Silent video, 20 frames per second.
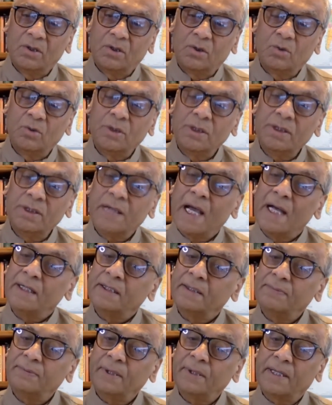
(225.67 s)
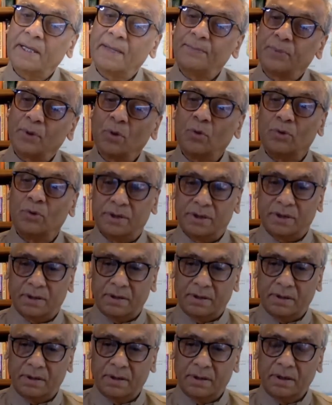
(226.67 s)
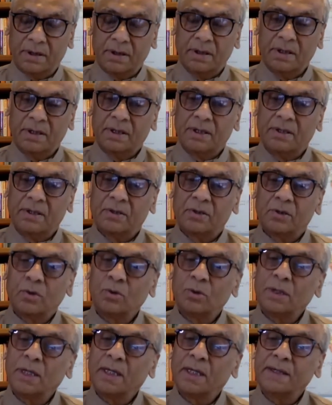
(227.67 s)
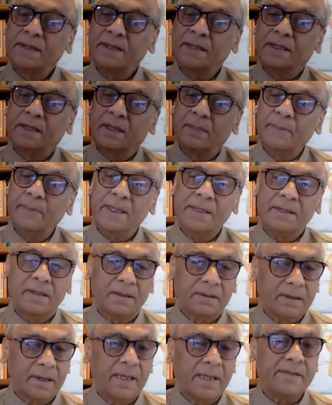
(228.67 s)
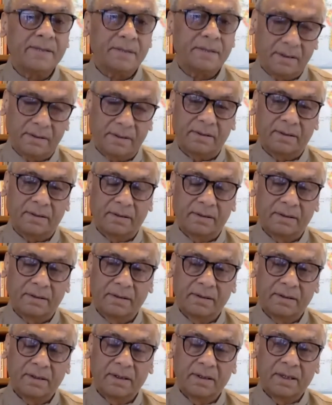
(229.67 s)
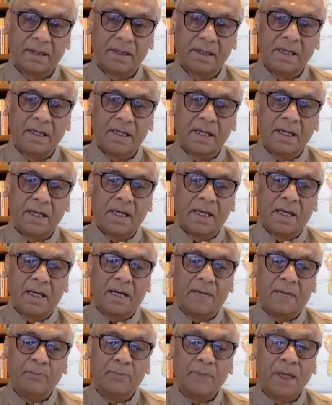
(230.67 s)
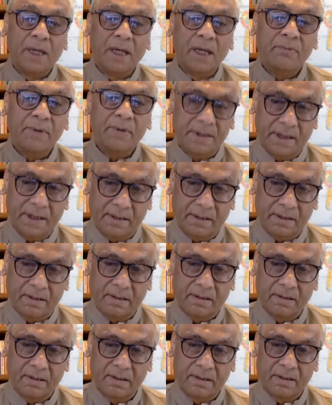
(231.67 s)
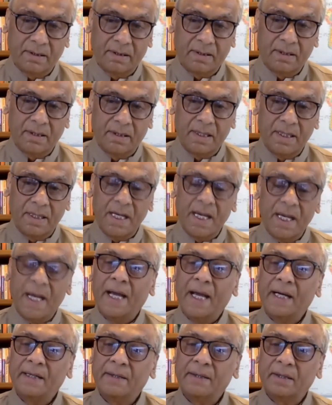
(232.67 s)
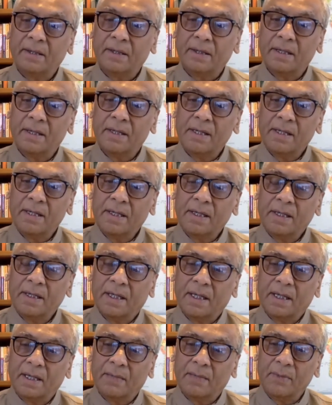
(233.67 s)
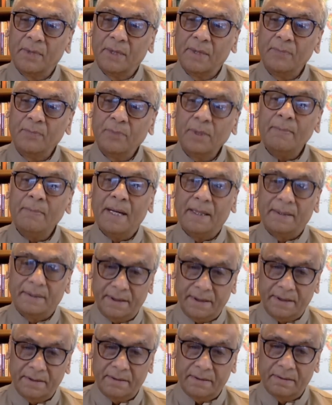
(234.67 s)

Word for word: to the scientific approach so that the coming generation uh, believe in it and uh, implement it.